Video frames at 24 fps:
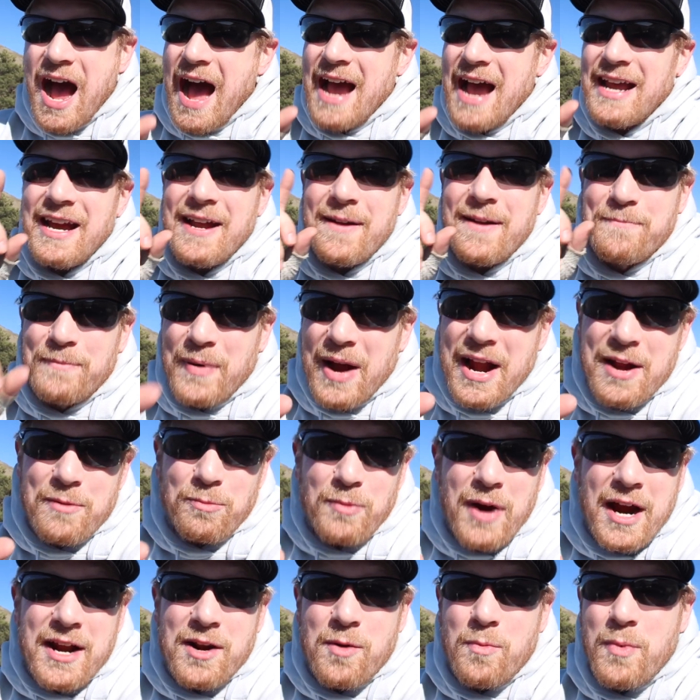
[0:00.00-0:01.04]
I got a bite
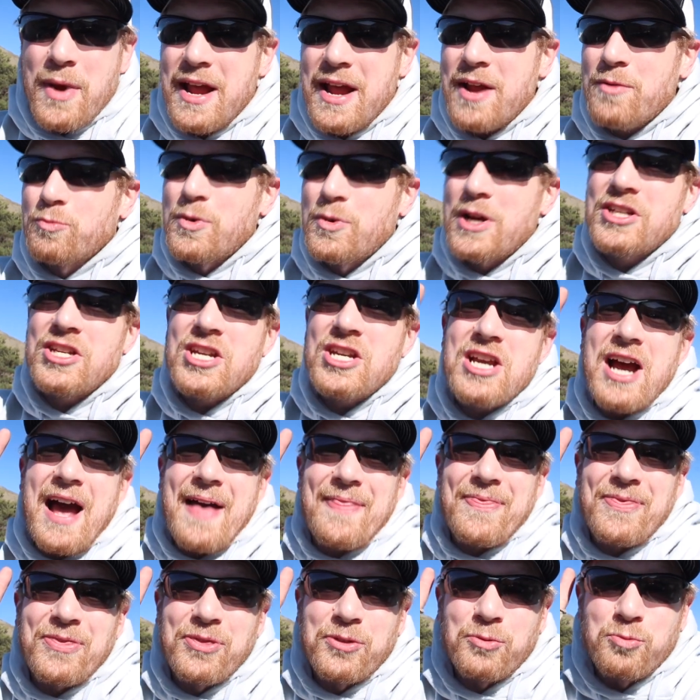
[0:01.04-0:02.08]
right away. Richie
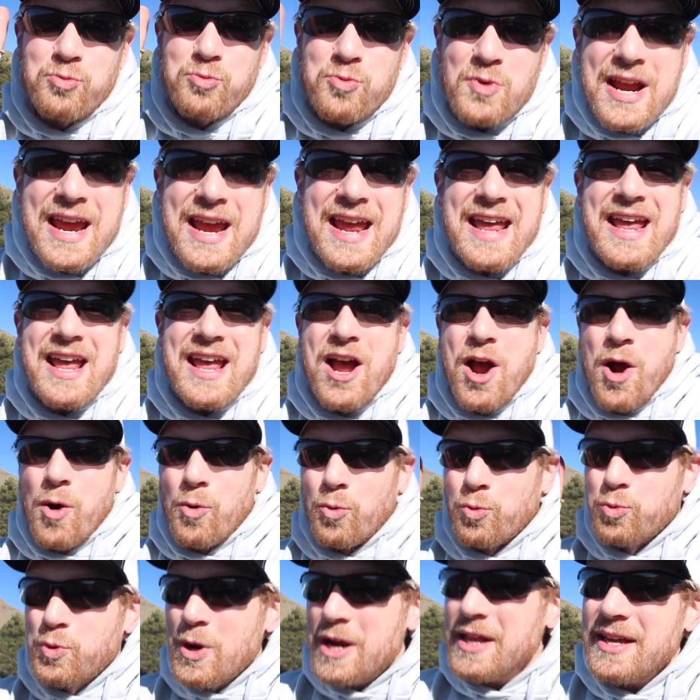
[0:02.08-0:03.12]
got three
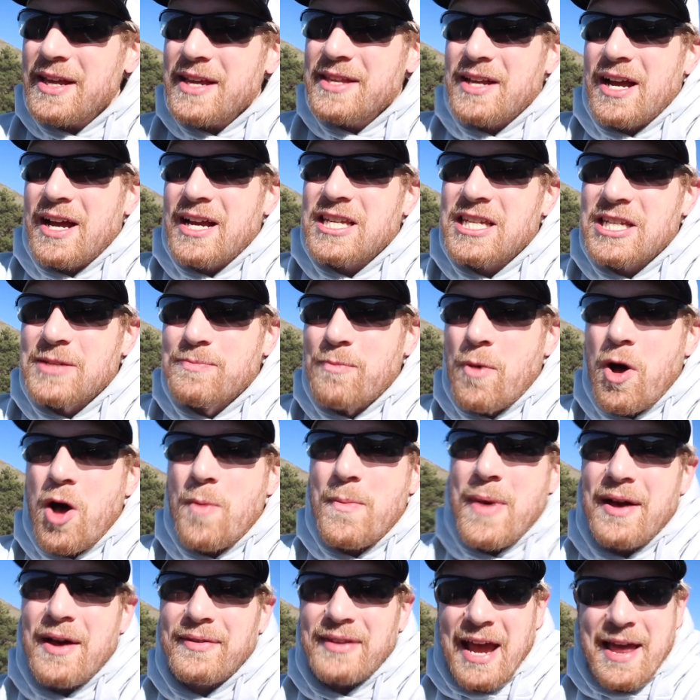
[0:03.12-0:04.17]
really nice
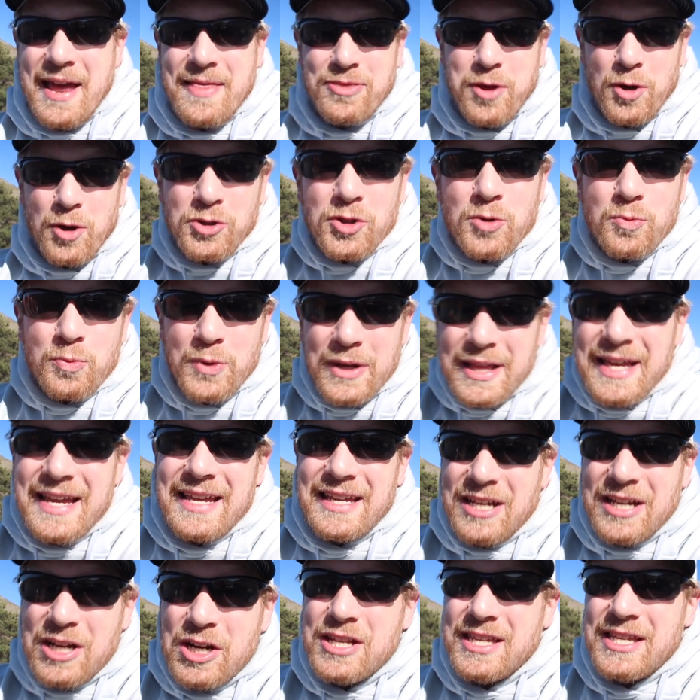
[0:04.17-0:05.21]
smallmouth, and those are really
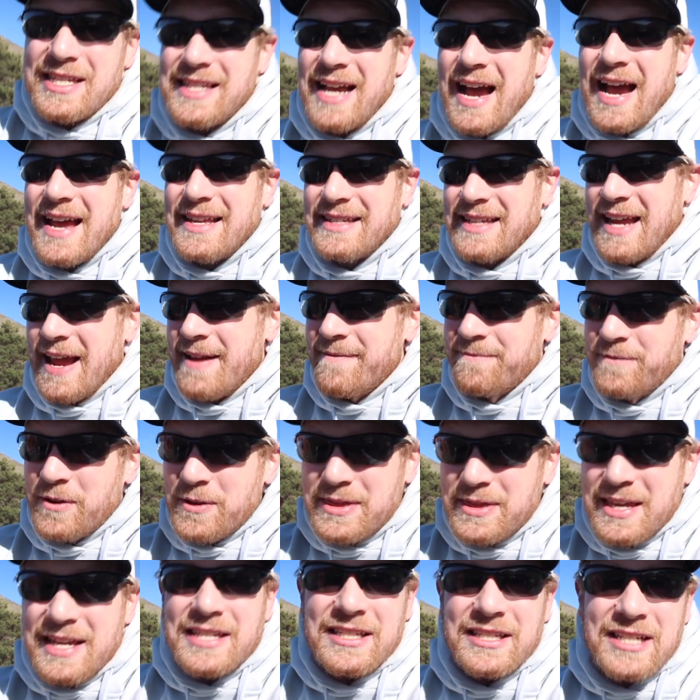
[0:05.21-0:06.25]
good size. And for
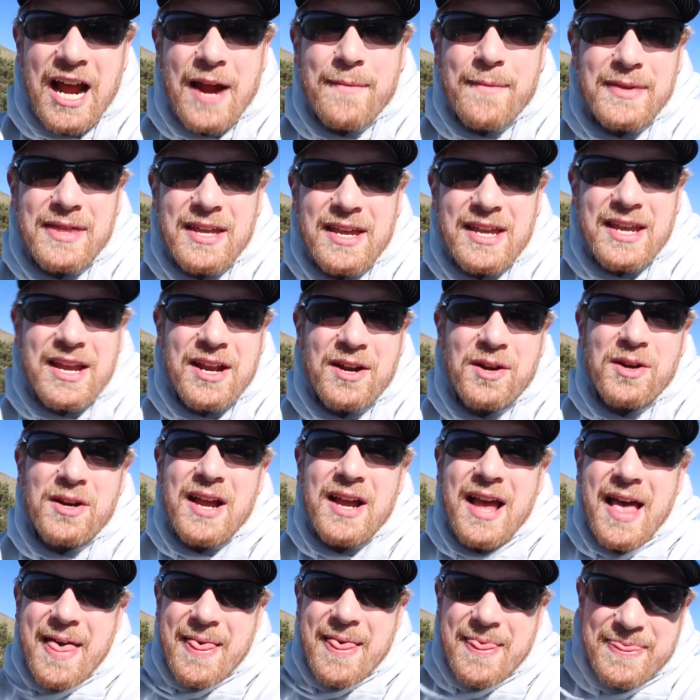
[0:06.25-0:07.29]
this time of the year,
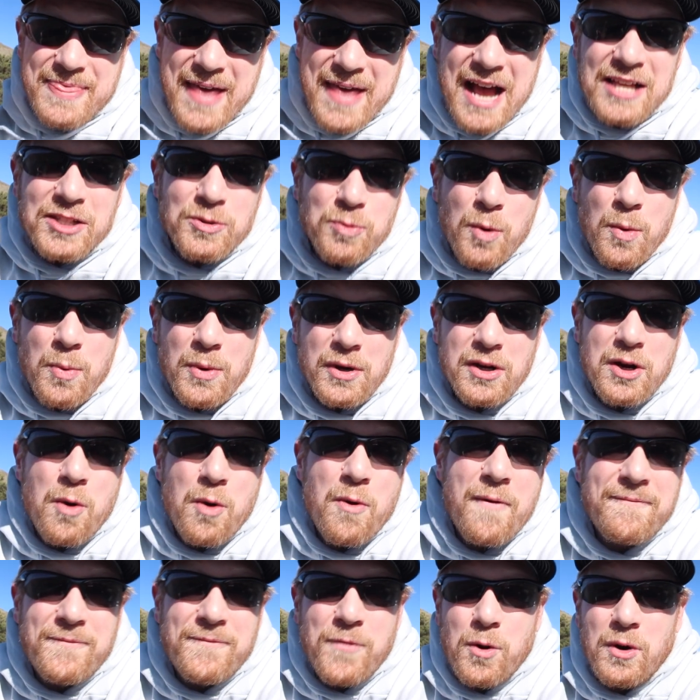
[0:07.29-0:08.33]
that's what we're
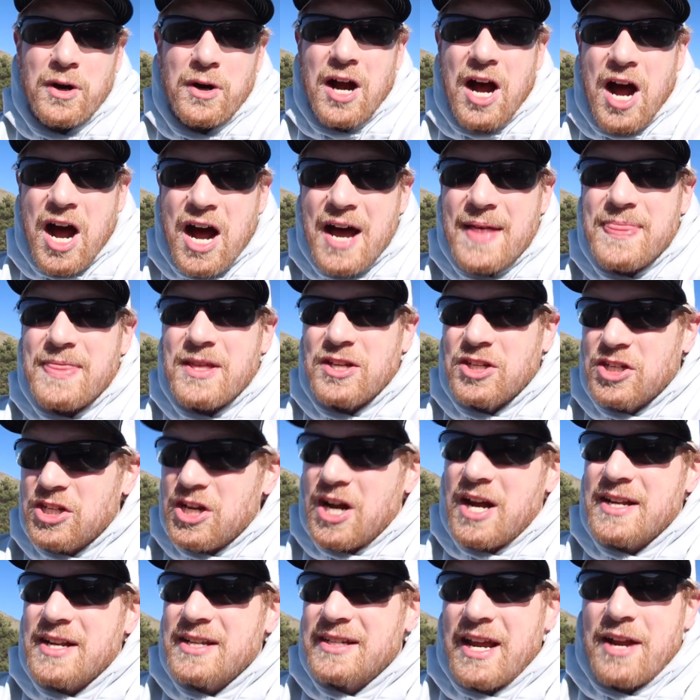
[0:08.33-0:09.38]
going for on the
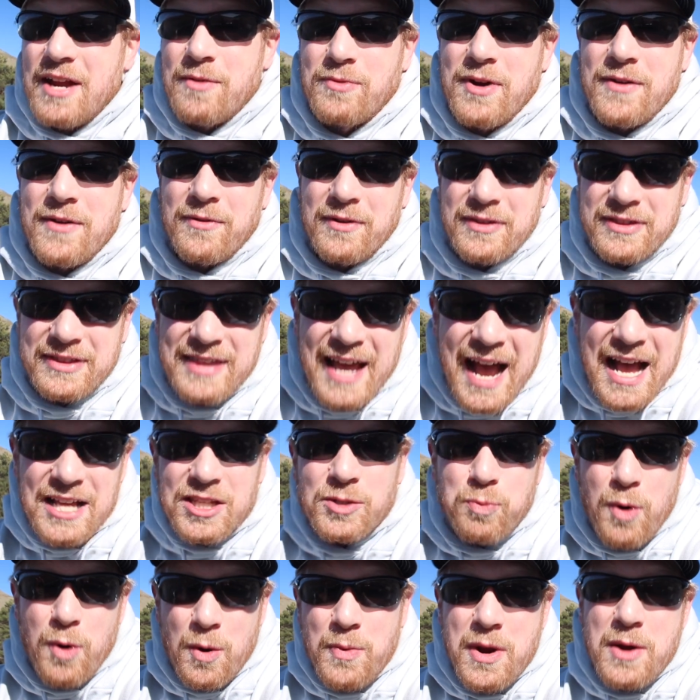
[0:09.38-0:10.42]
John Day River.
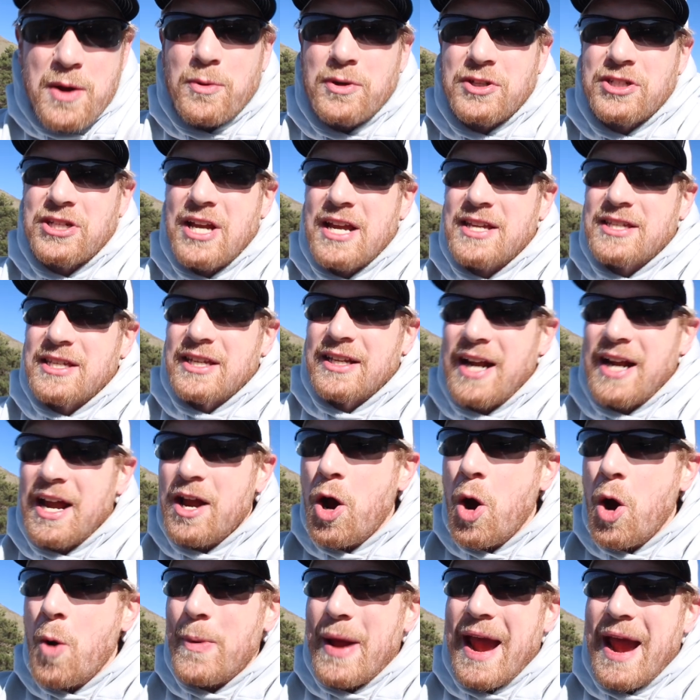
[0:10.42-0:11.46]
That's what we were chasing. And I
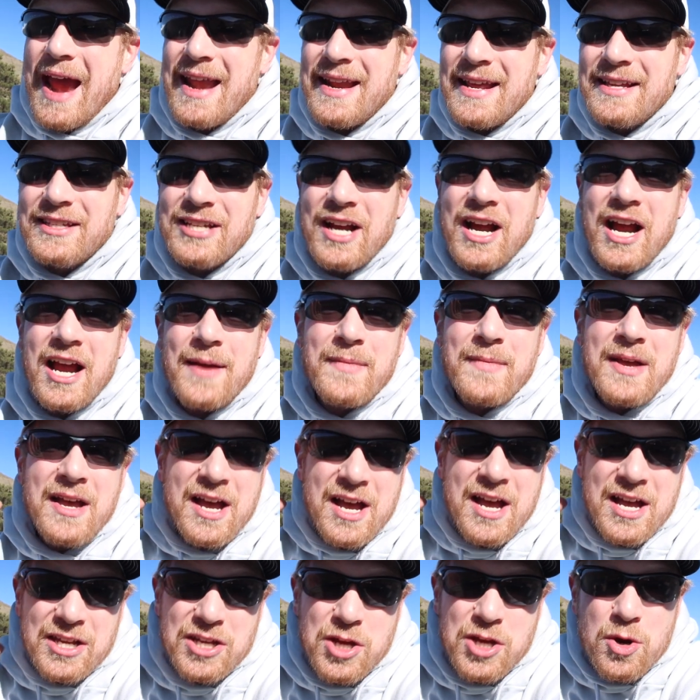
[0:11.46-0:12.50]
hope anytime
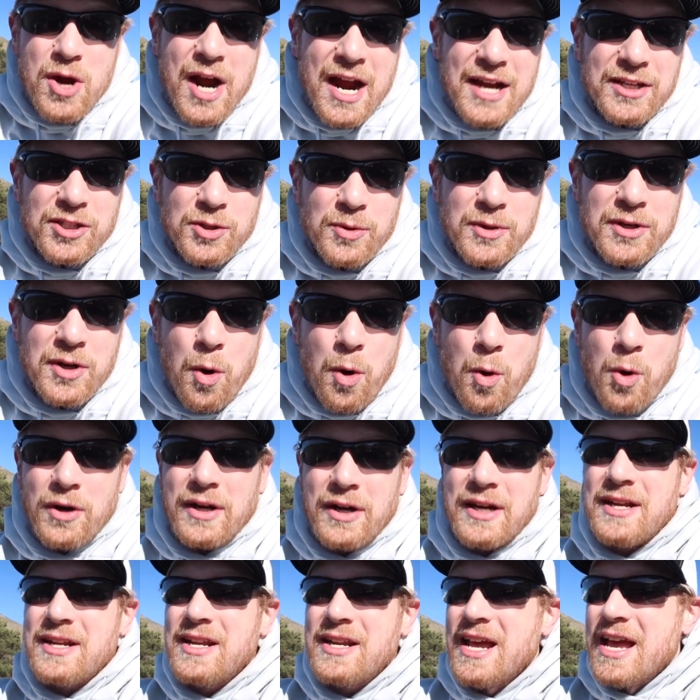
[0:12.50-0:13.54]
you guys are in
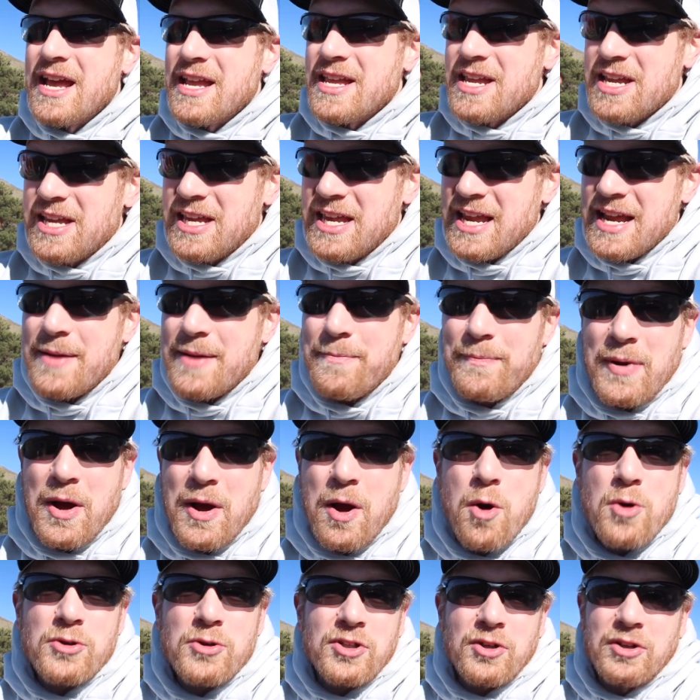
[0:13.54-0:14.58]
Oregon, you get a
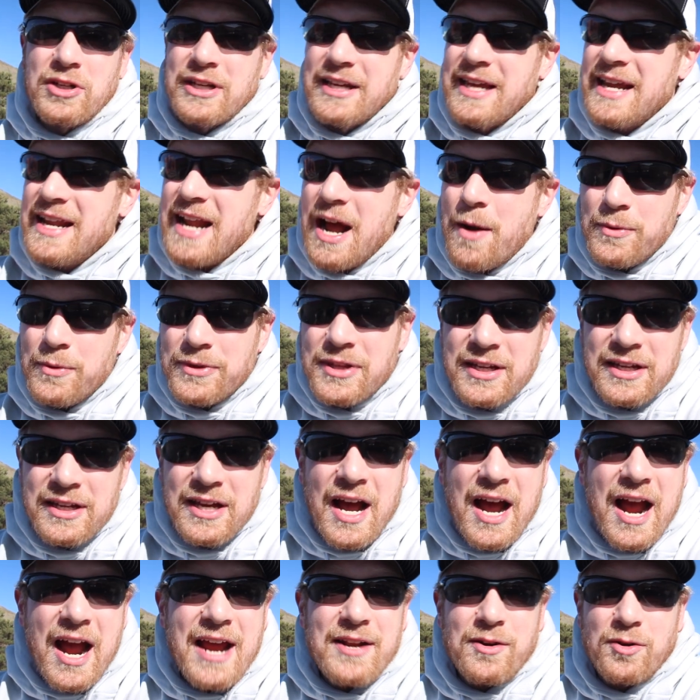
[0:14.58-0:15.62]
boat or get out with a
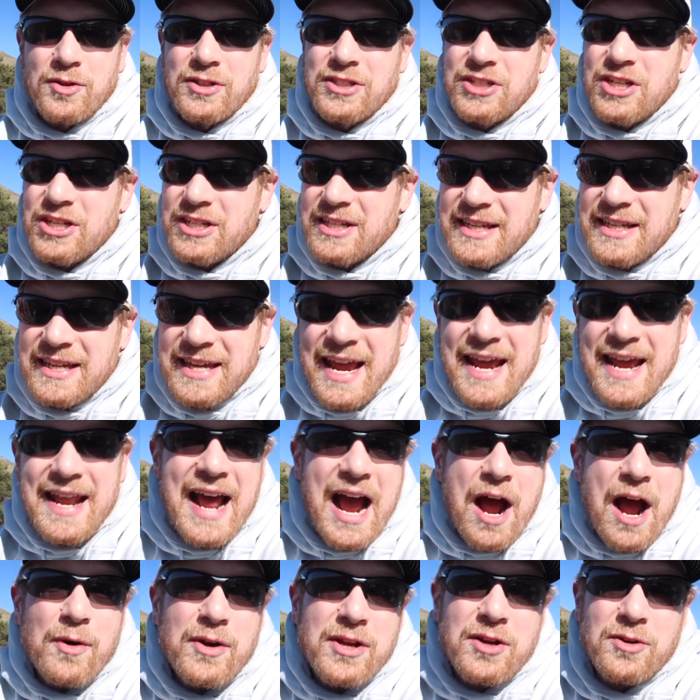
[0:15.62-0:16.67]
guide or just get
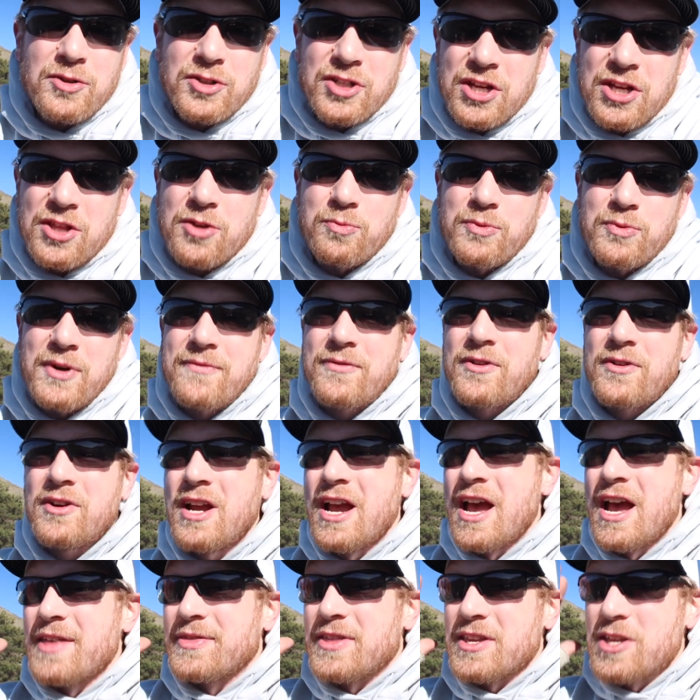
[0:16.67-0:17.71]
out here to the
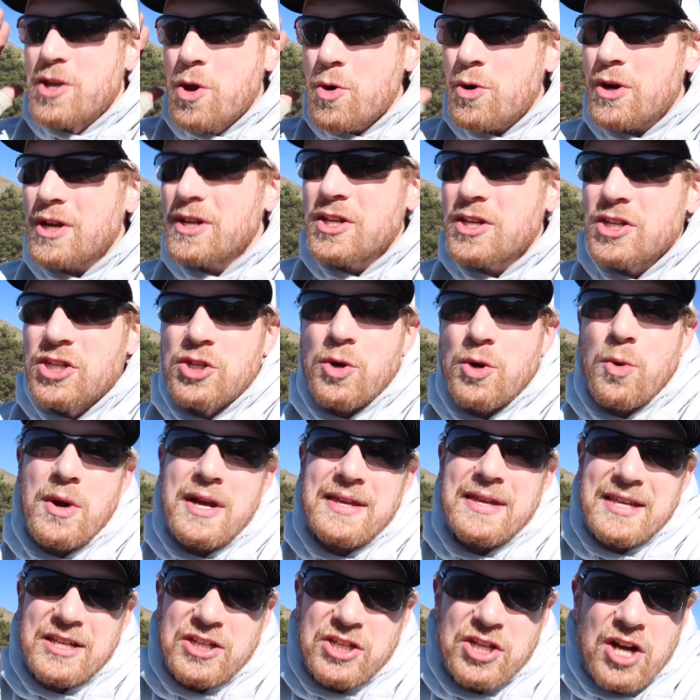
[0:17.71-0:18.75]
river, that you can
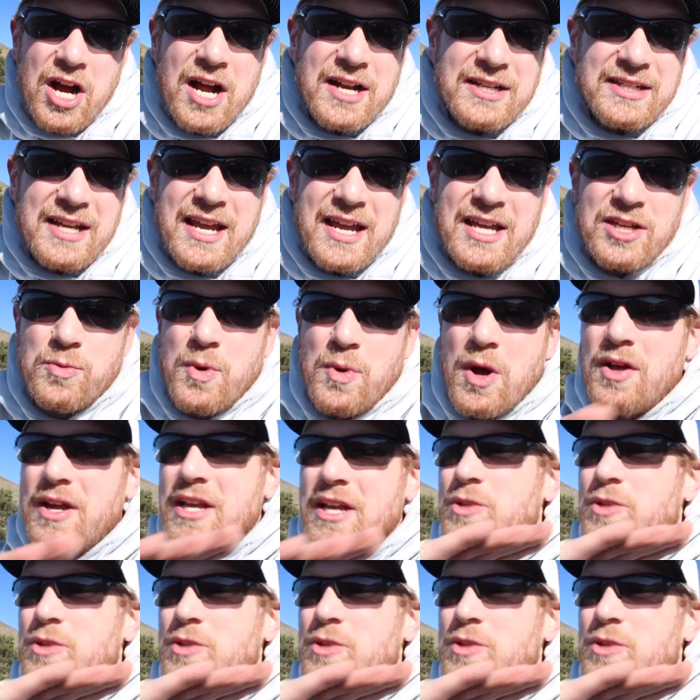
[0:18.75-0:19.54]
enjoy the John Day as well.